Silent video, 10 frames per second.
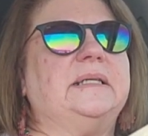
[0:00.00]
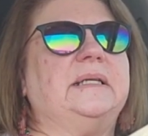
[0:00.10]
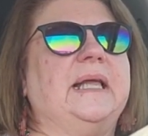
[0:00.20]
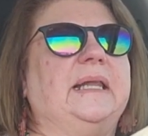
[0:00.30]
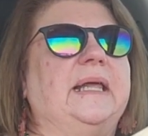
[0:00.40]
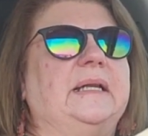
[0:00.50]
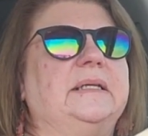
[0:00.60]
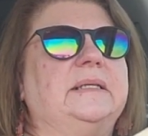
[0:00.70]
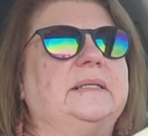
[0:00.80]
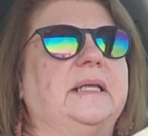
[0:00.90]
and not
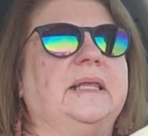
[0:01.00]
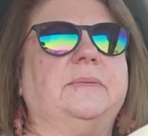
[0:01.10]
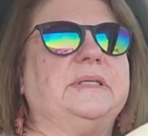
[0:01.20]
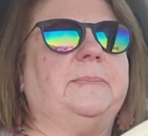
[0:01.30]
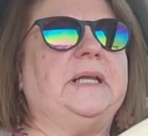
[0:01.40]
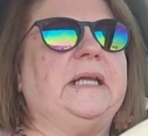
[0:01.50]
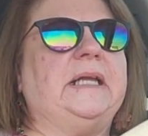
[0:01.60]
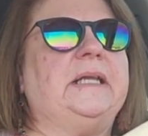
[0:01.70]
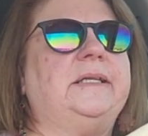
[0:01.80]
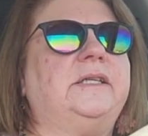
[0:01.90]
lettuce, I think it was
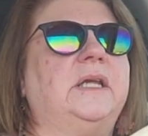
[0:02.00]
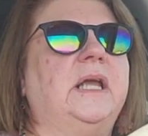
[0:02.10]
spinach.